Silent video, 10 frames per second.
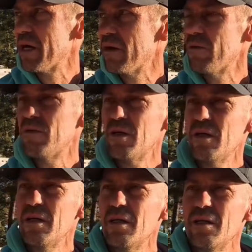how
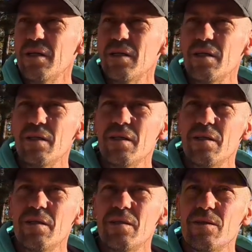
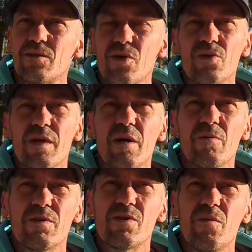Scoot dealt
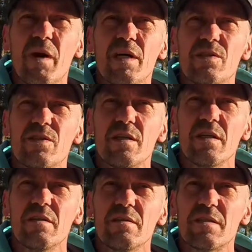with so much
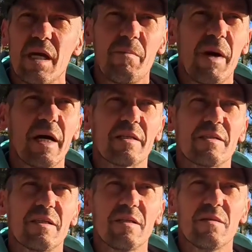and
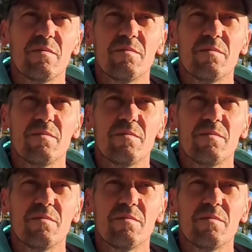setbacks and